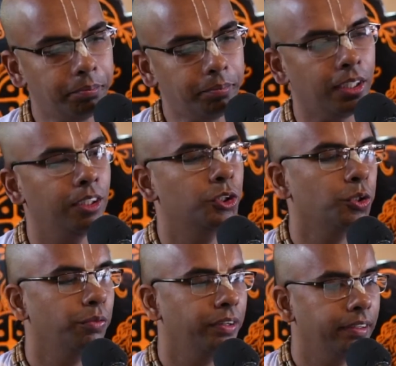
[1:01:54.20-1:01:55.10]
So
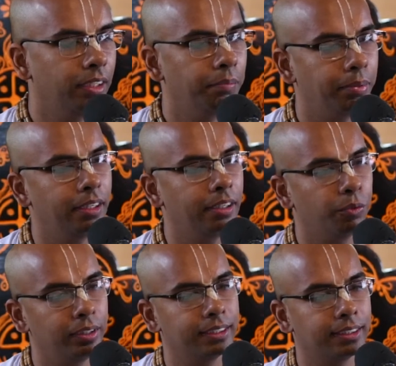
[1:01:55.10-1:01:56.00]
we will be
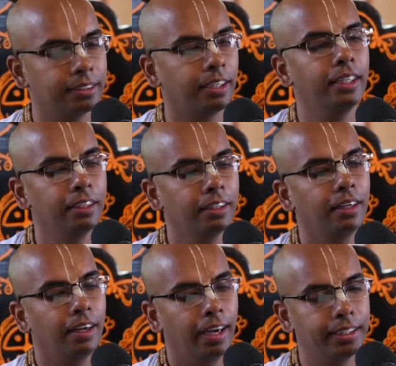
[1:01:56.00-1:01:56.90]
doing this study
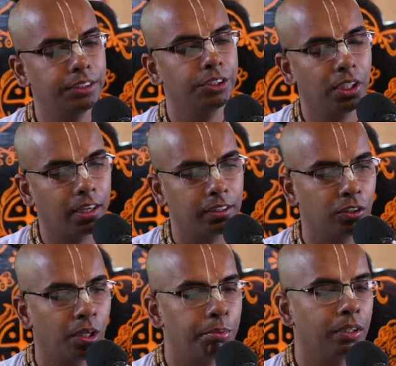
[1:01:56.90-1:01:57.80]
as Srila Radha
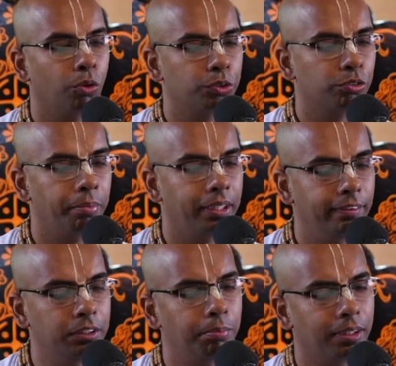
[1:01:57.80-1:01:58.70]
Damodar Goswami
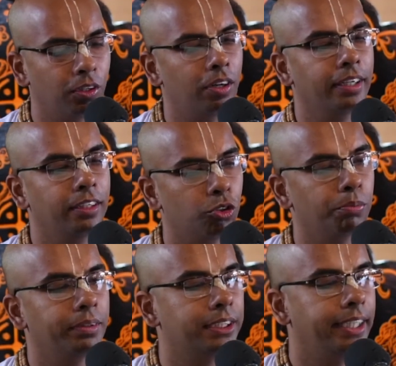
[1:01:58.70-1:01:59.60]
gives, but not in too
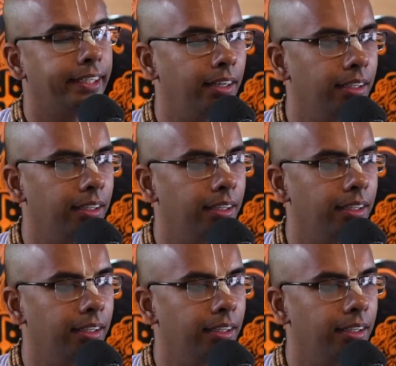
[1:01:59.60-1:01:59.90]
much detail,